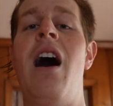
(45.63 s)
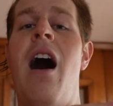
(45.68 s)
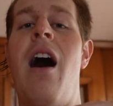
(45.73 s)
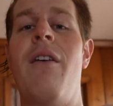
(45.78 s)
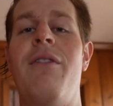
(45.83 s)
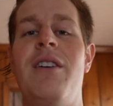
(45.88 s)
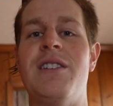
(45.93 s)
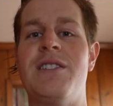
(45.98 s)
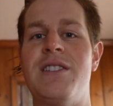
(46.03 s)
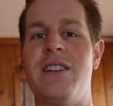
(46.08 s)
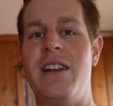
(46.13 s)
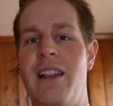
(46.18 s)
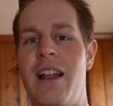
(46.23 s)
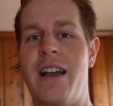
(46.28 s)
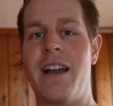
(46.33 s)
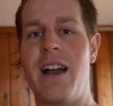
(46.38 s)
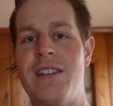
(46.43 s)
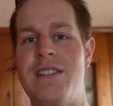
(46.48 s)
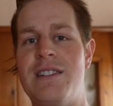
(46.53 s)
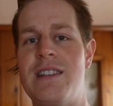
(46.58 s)
Obviously,
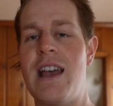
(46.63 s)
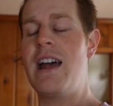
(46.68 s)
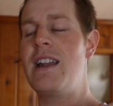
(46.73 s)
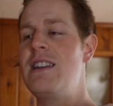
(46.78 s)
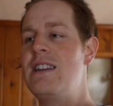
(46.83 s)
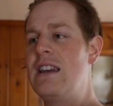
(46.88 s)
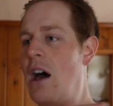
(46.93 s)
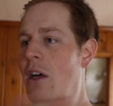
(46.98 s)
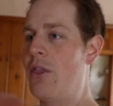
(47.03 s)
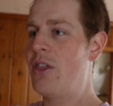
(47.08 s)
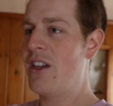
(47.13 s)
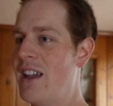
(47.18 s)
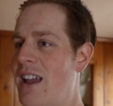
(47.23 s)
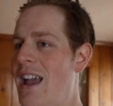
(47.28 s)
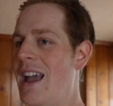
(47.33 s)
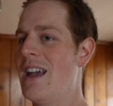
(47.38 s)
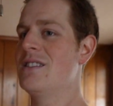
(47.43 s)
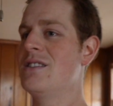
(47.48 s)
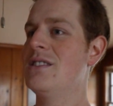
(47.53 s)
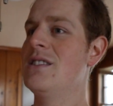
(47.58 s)
like I said, nothing
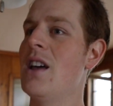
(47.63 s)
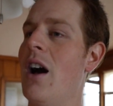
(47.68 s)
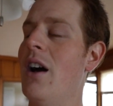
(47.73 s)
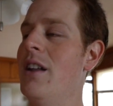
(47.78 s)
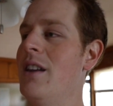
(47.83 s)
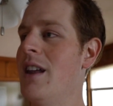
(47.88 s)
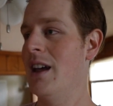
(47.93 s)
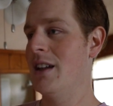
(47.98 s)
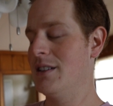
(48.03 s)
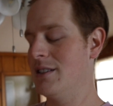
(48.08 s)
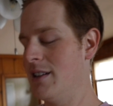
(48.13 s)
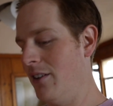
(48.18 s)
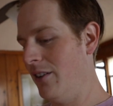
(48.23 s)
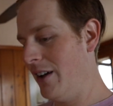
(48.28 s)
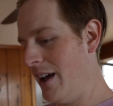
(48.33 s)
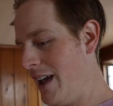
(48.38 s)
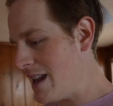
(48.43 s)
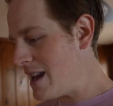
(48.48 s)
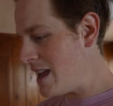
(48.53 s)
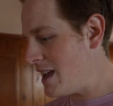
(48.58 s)
is done
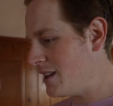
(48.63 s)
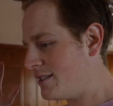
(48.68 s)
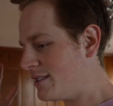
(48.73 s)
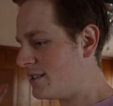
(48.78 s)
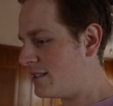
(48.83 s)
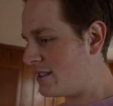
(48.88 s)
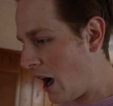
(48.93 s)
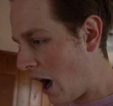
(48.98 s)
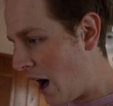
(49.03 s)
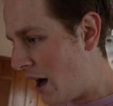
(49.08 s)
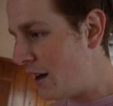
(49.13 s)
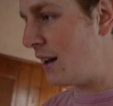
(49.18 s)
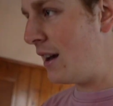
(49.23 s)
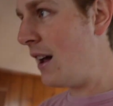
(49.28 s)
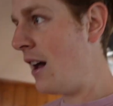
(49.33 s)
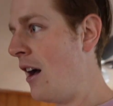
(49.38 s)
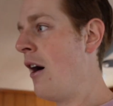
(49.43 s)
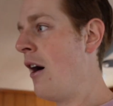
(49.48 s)
until it is done.